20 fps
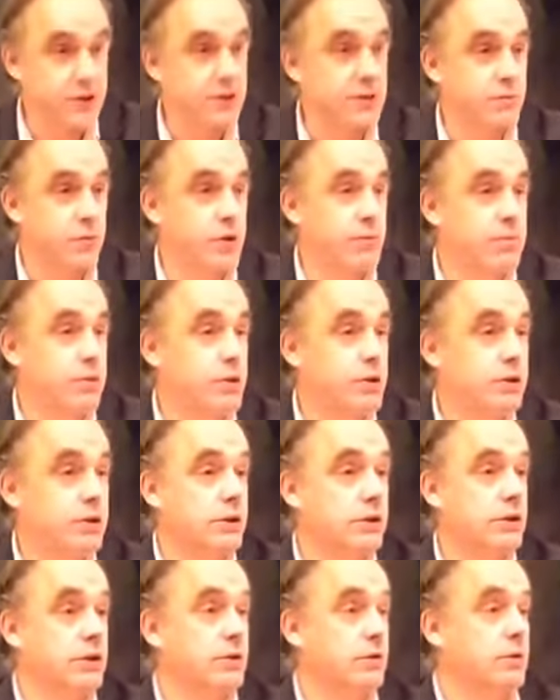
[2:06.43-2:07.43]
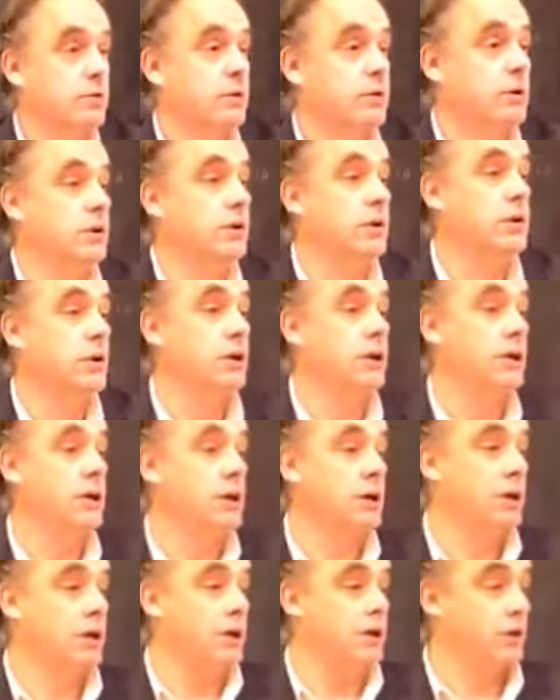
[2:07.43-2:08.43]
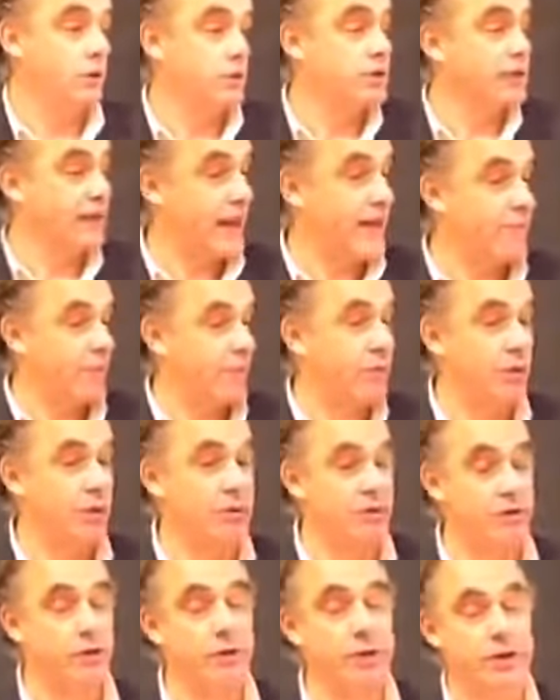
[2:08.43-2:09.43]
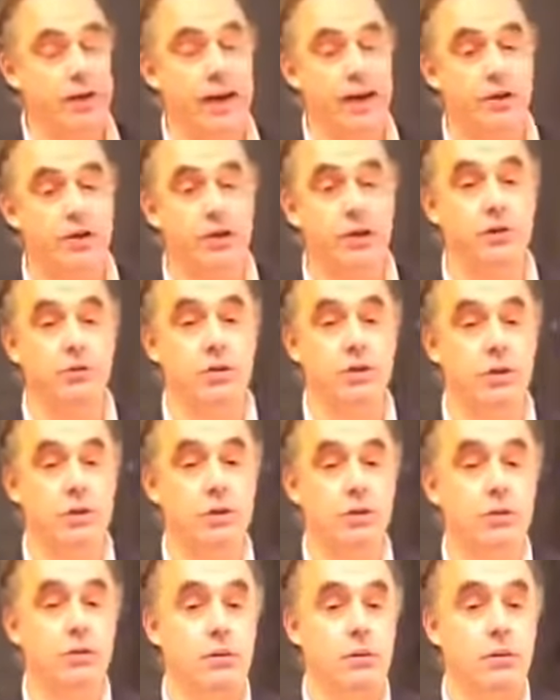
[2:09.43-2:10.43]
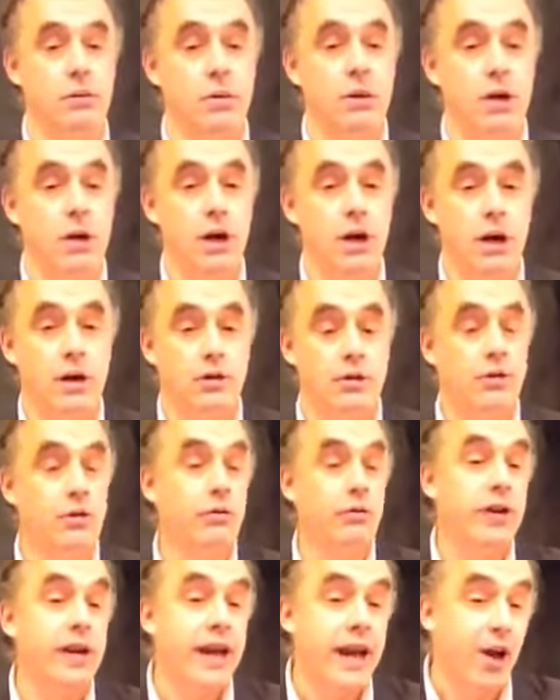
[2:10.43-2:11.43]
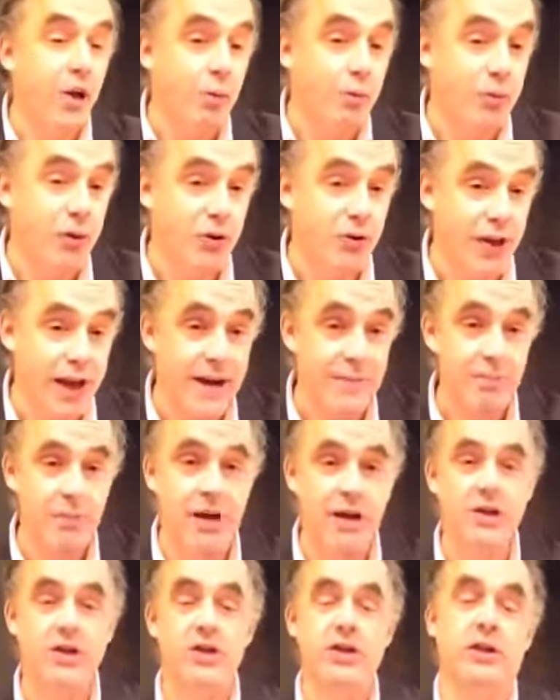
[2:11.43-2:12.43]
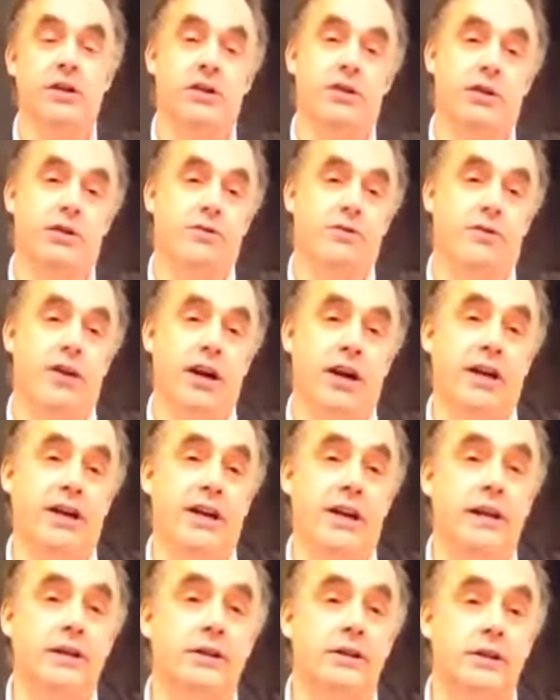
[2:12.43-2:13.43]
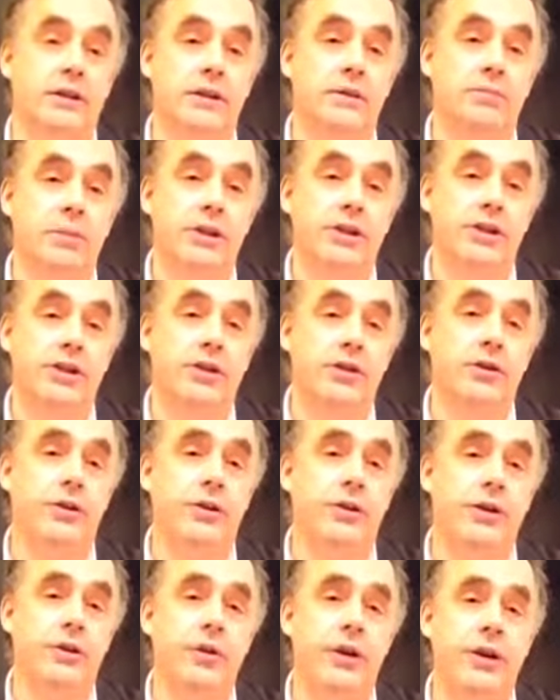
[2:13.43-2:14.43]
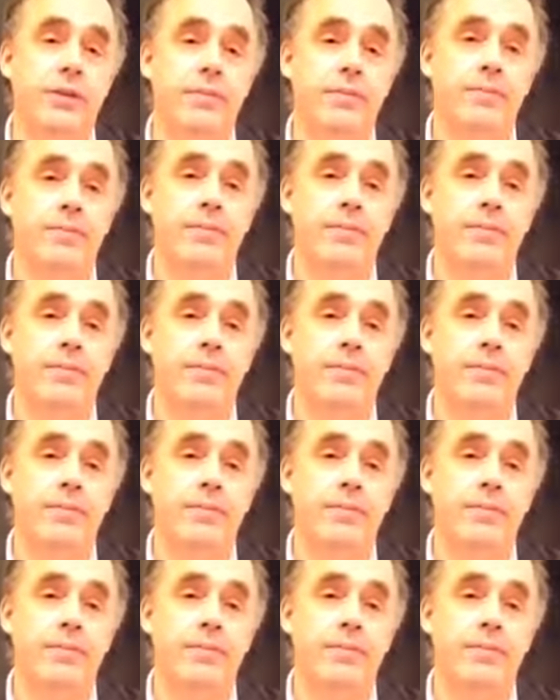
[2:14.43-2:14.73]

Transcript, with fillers: seen one person who, who was capable of doing that. She was, I don't know if it helped her that much in the final analysis, but she could do it.